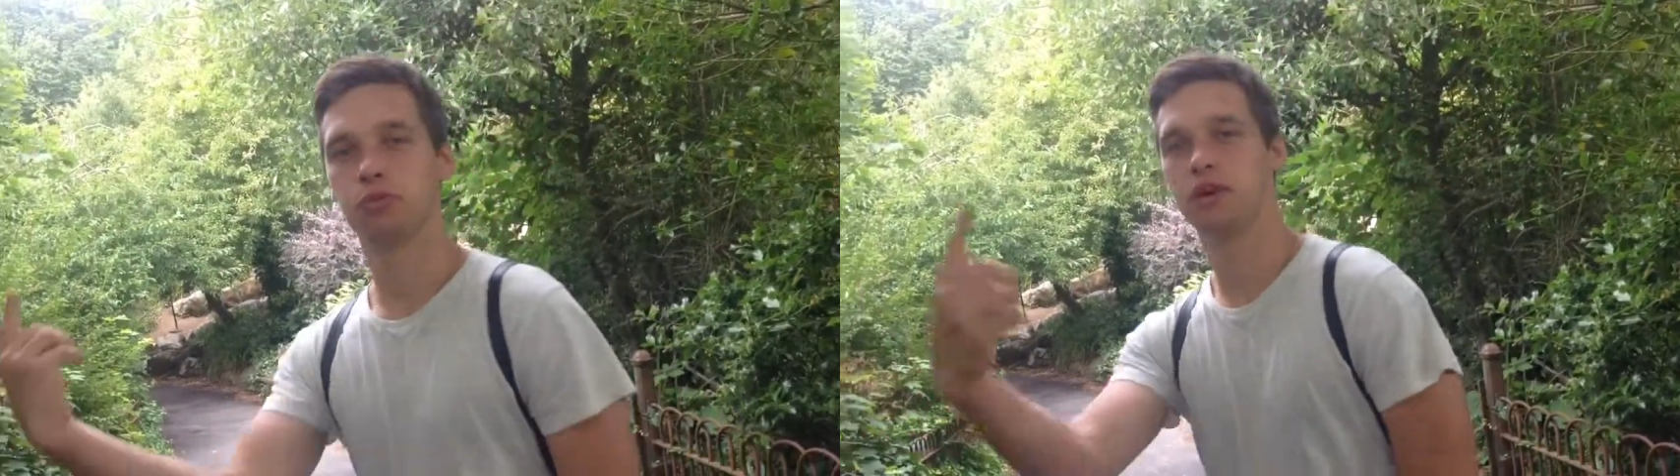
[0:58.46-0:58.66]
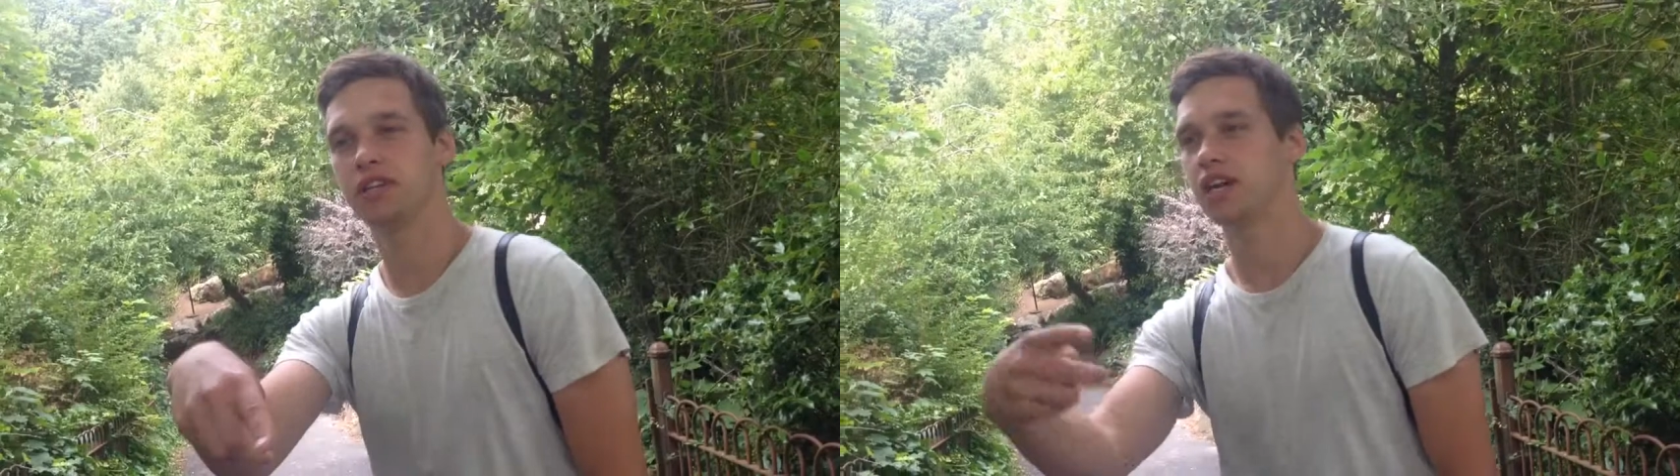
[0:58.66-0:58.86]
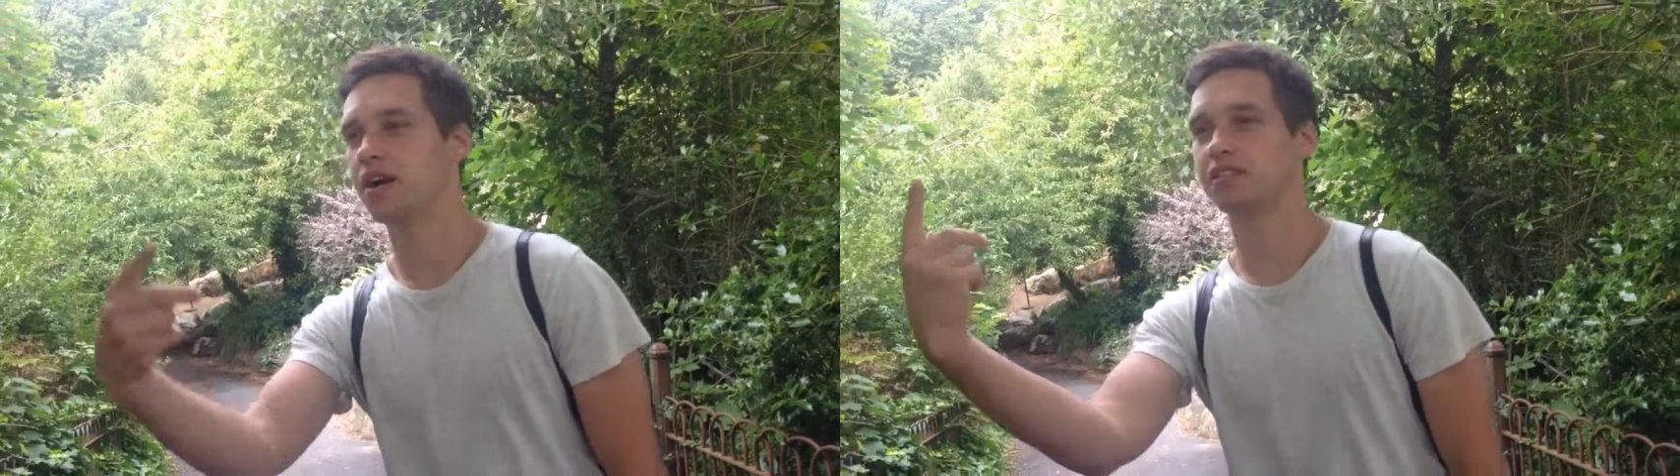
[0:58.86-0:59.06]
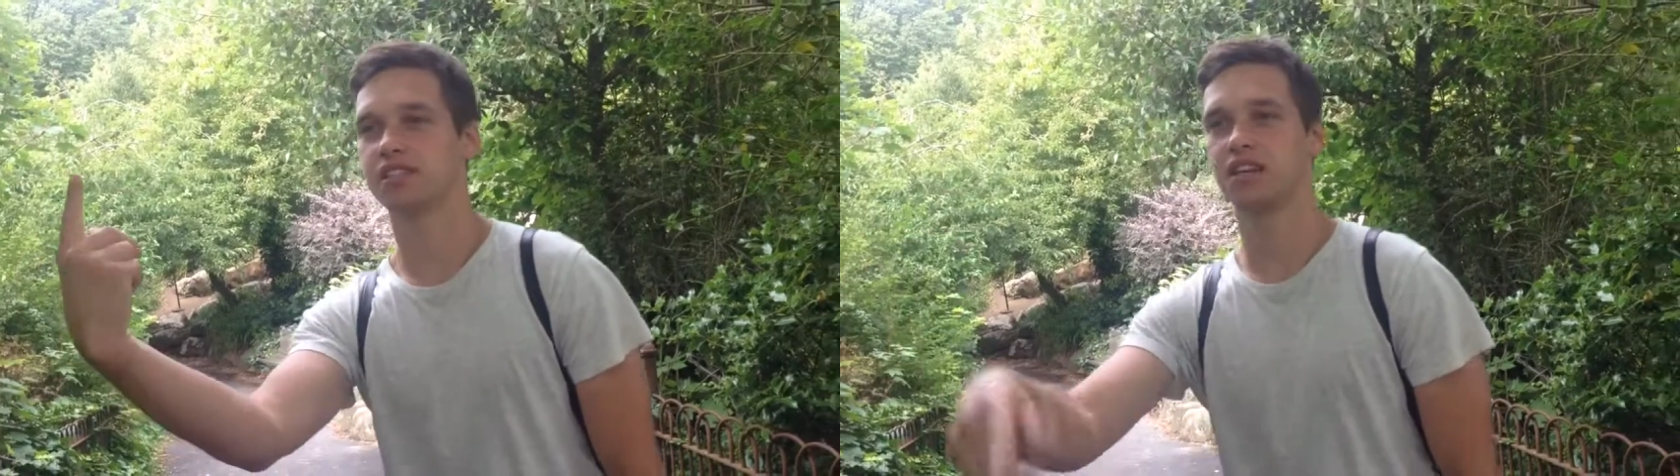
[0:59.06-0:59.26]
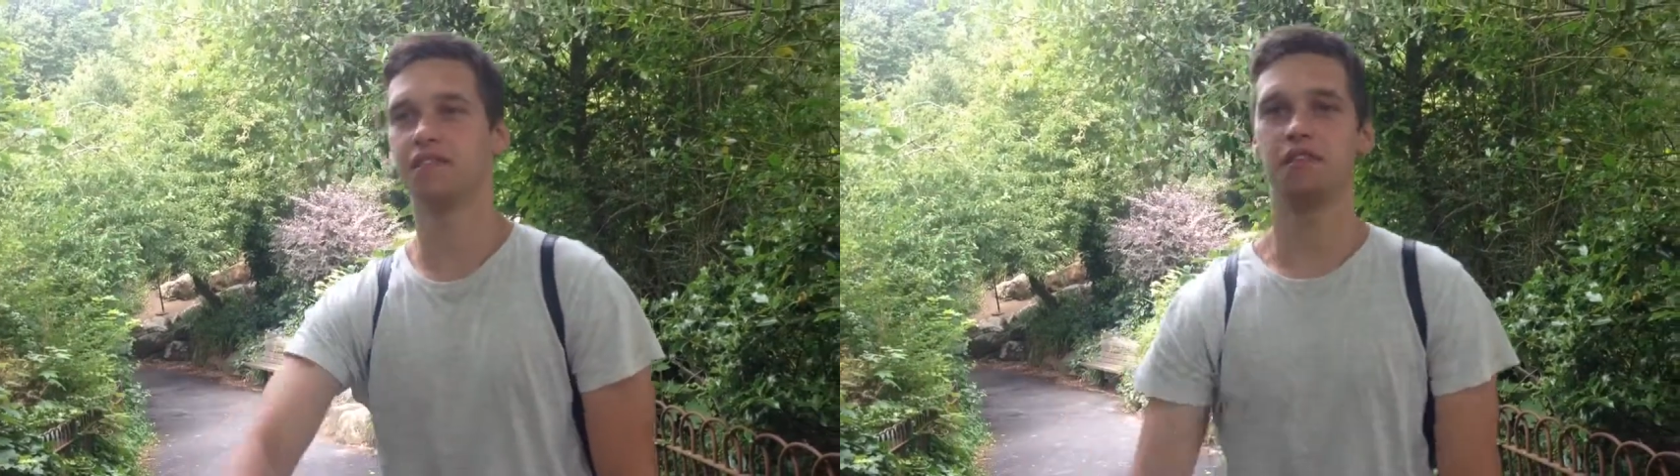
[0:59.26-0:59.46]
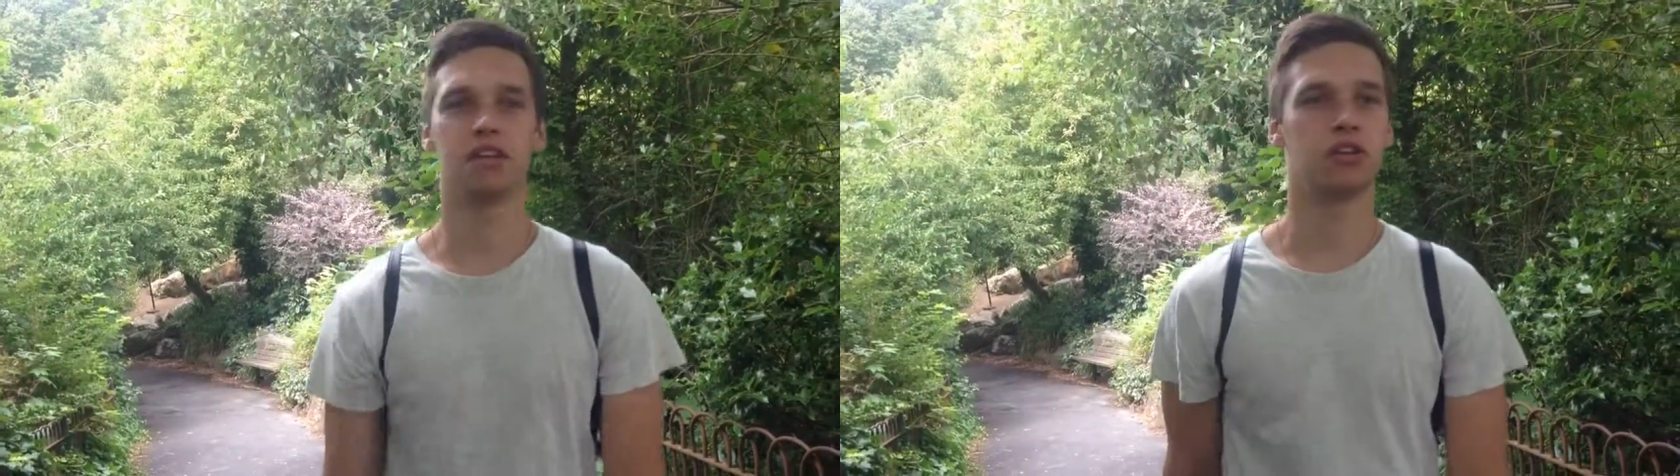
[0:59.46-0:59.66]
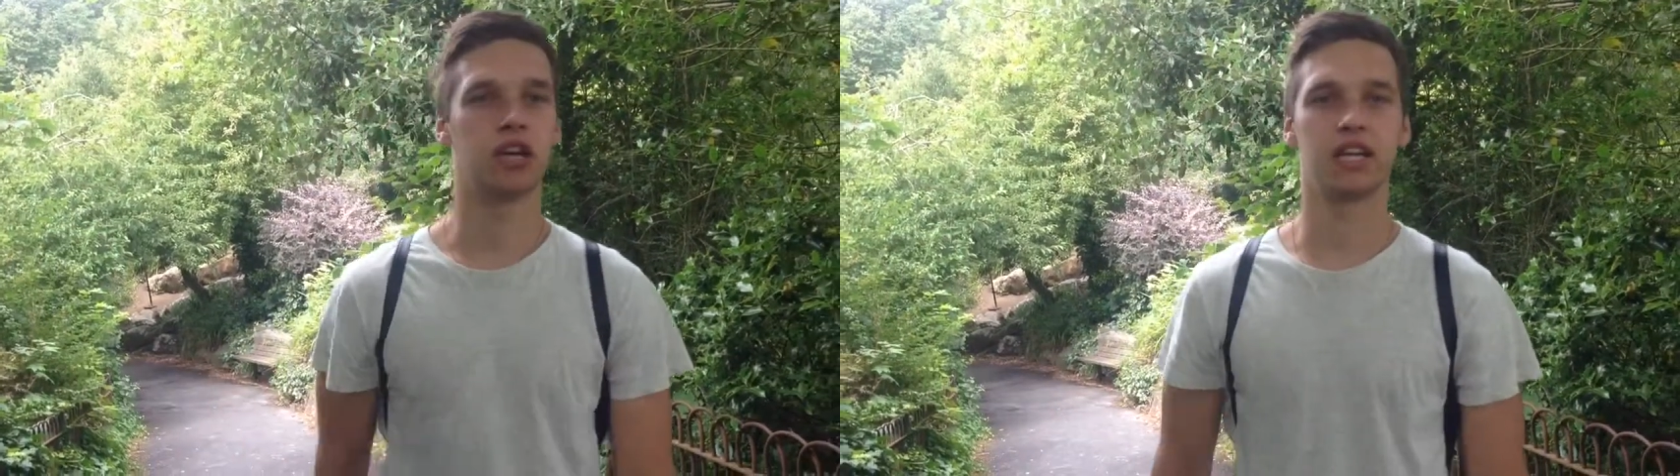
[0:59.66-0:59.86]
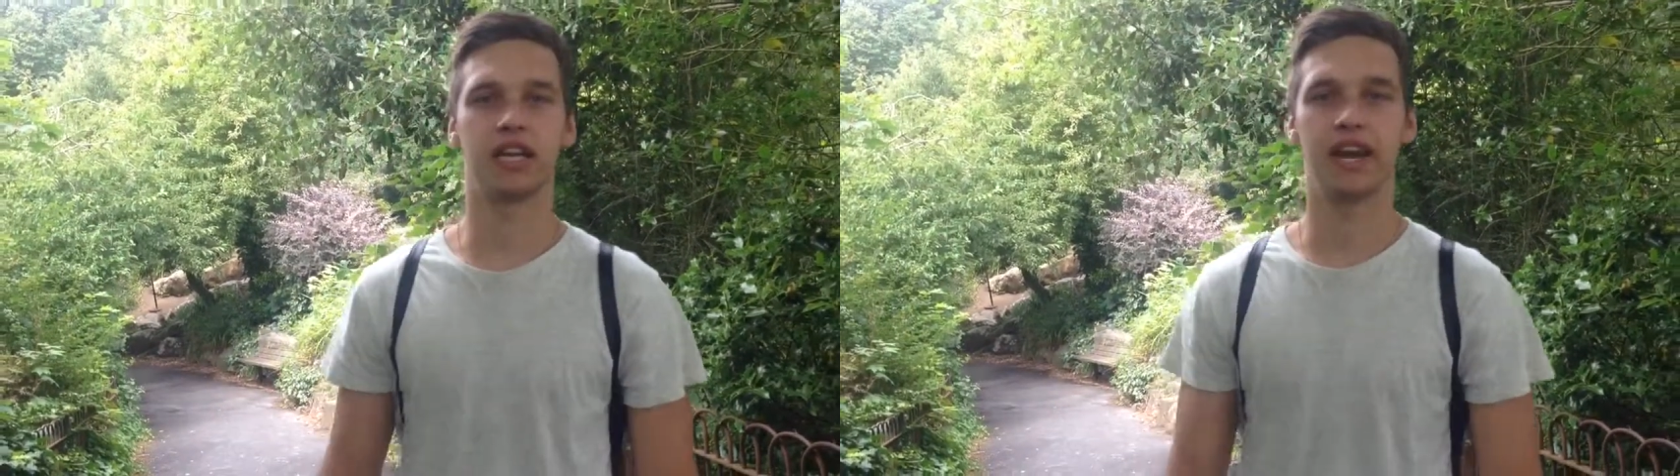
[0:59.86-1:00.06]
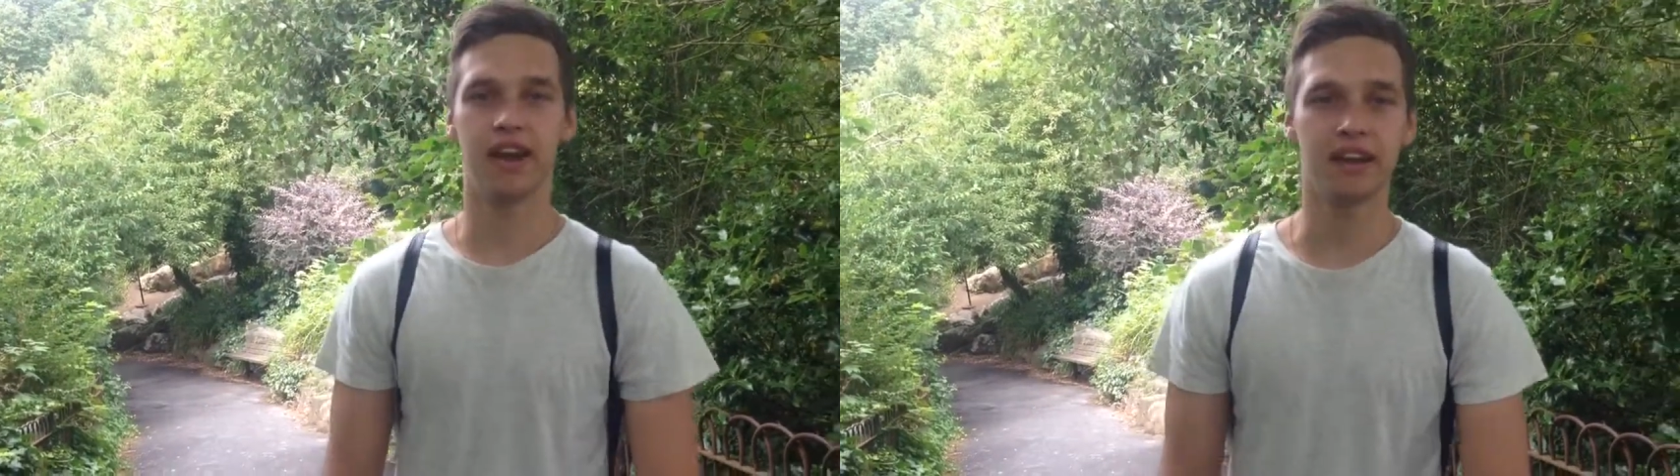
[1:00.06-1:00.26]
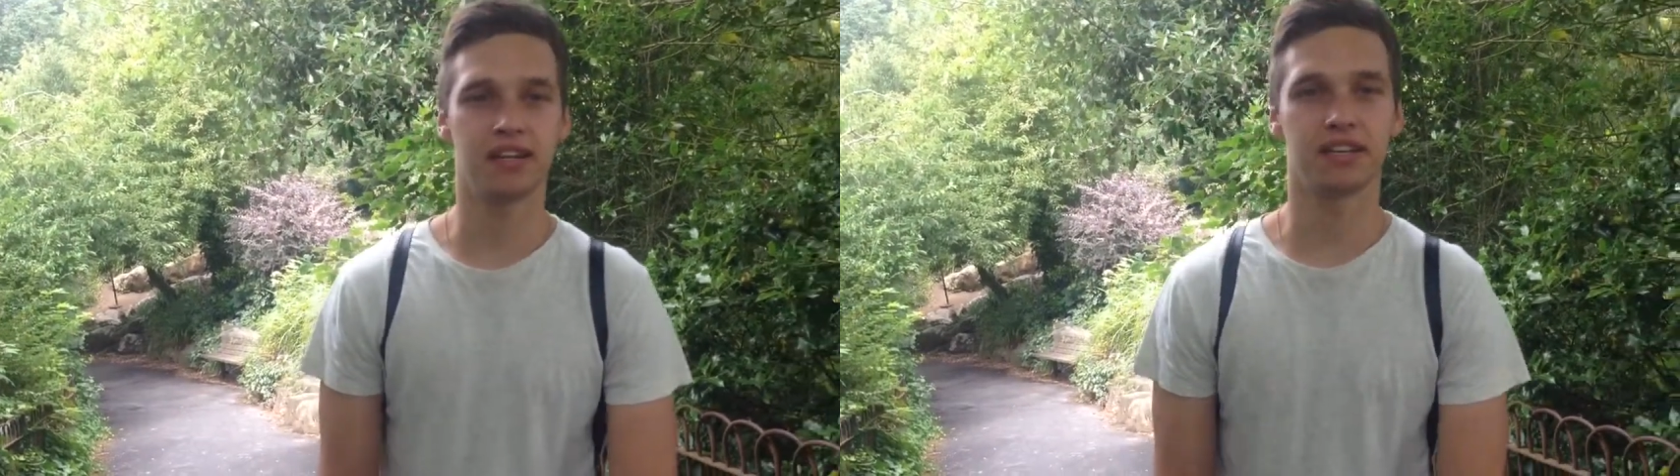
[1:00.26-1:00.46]
twenty hours at something, you get
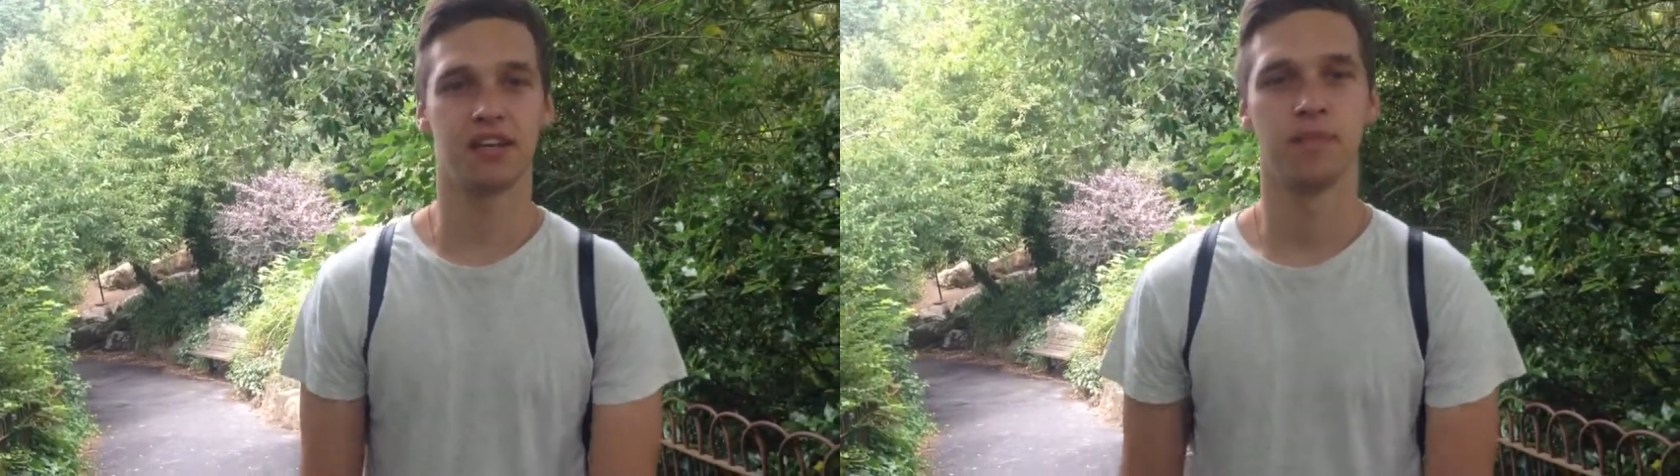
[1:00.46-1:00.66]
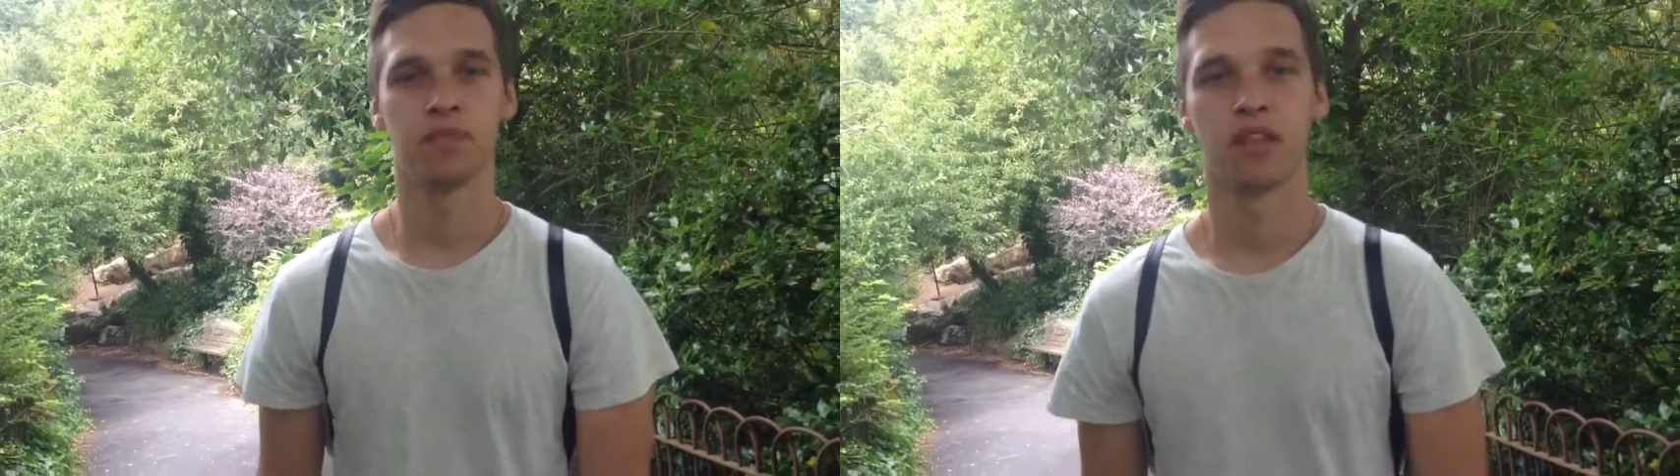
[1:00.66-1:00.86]
great at it.